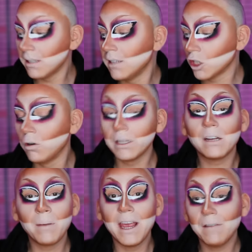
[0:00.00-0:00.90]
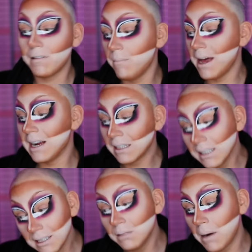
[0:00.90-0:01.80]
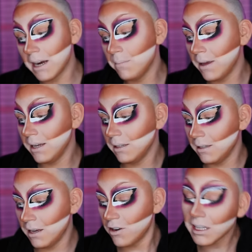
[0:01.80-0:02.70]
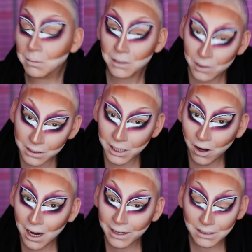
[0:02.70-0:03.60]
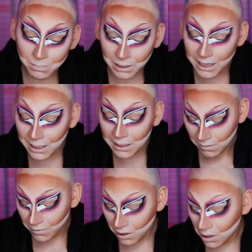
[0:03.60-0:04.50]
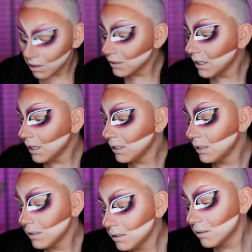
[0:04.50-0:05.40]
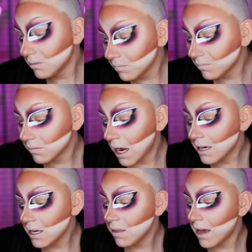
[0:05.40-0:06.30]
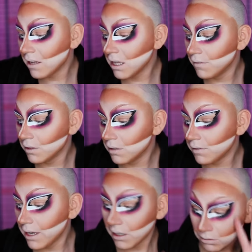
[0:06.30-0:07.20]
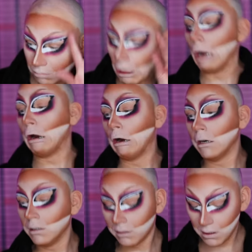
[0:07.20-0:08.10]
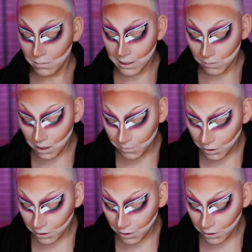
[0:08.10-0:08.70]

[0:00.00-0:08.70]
This is acrylic paint from MAC. This is body paint, and you're not supposed to use it on your eyes, but like for a long day like this, I need that level of like, so that's what